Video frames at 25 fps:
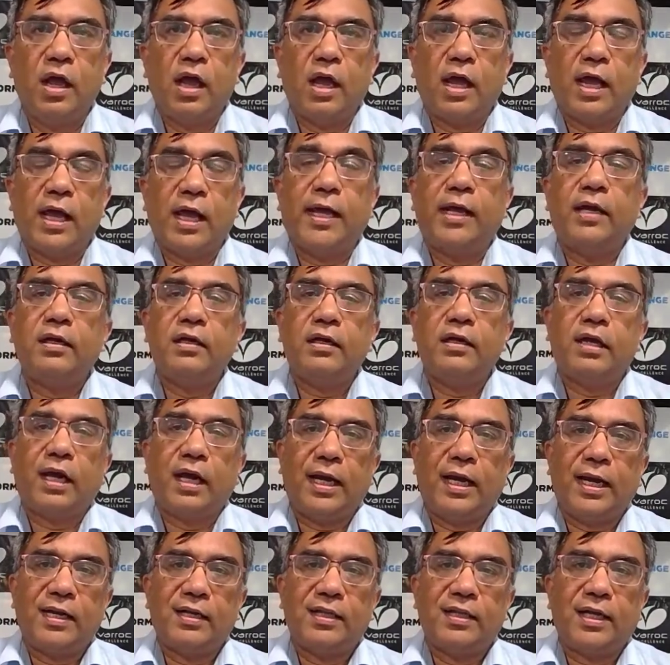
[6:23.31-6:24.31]
and
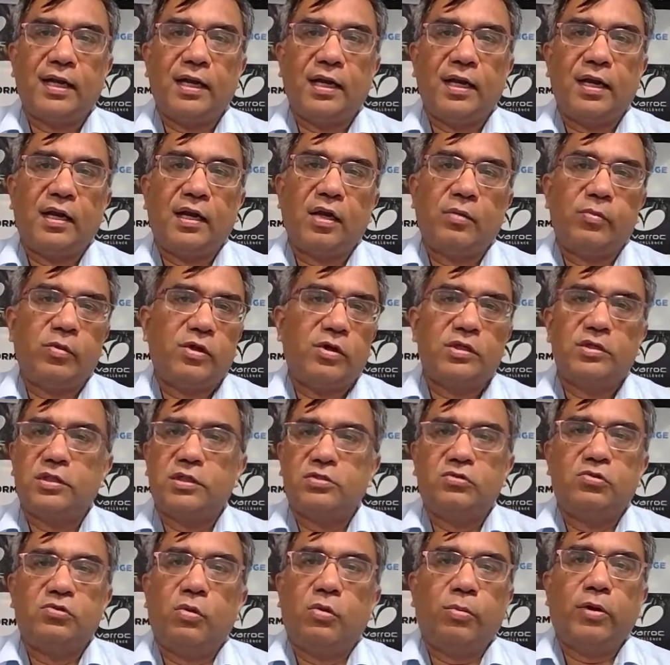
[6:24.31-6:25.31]
collect that data, because there's
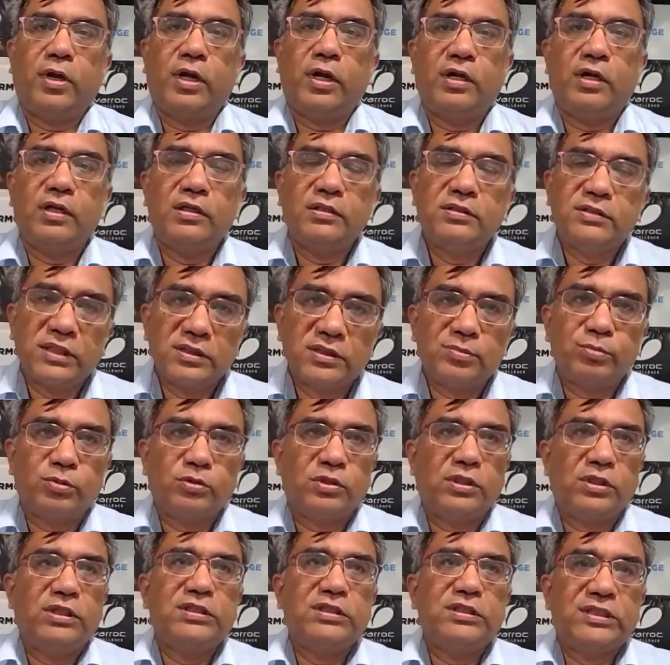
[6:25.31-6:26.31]
no point in just
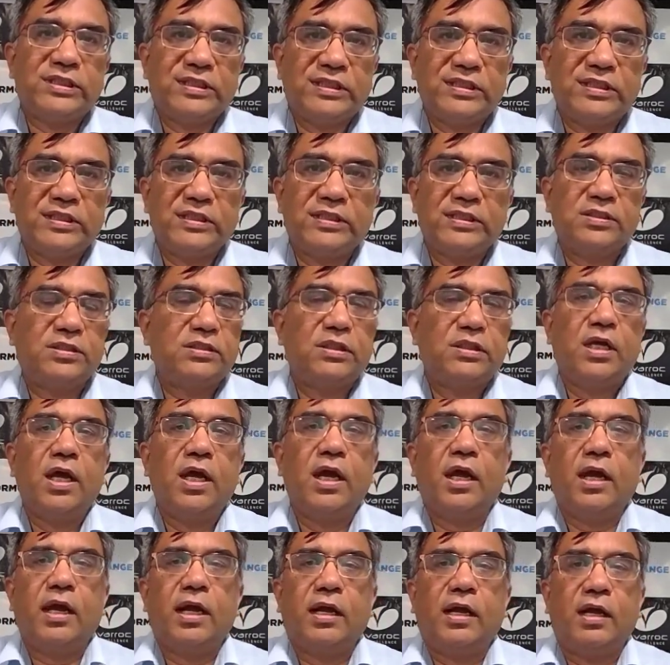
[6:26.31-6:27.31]
putting sensors
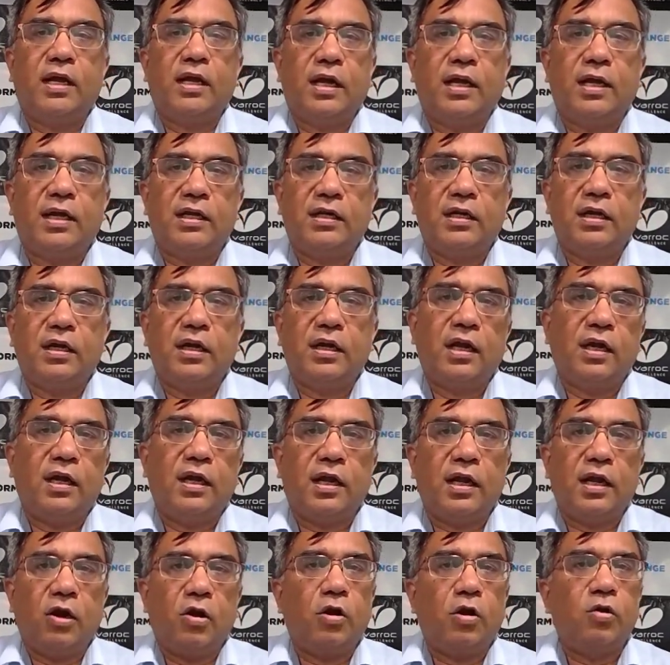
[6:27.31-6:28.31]
and collecting data
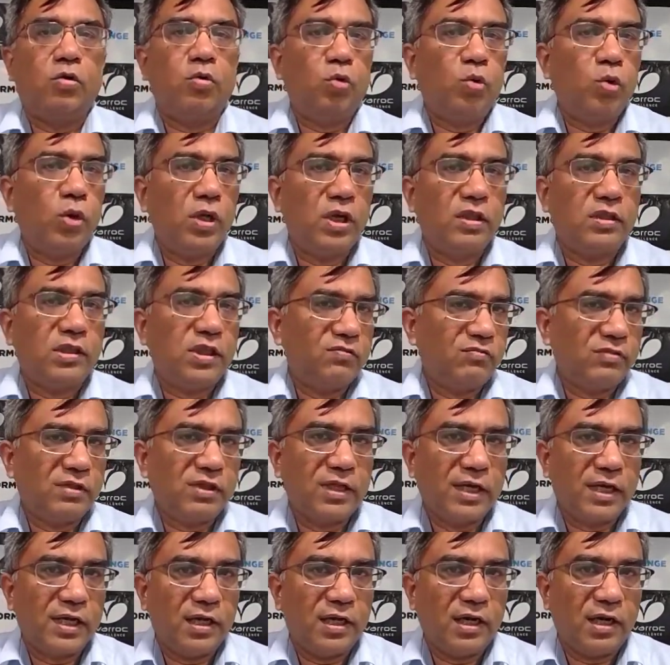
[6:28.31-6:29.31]
and not to do anything with
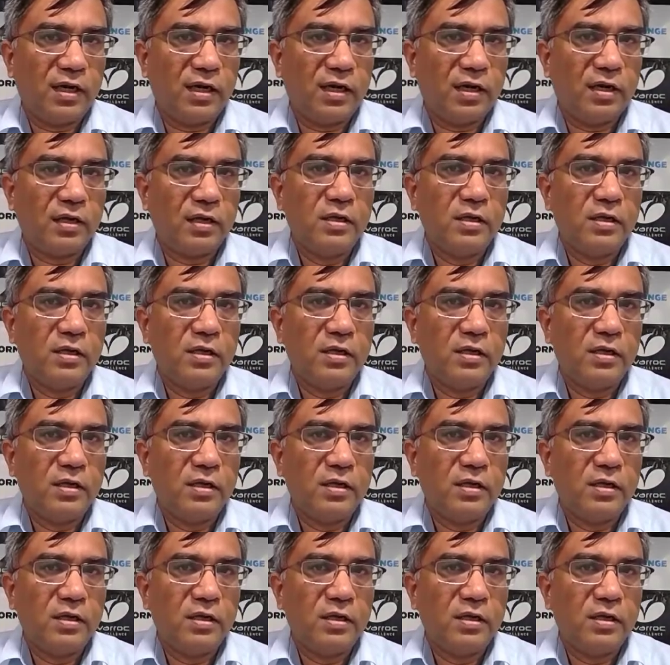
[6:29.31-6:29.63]
that data.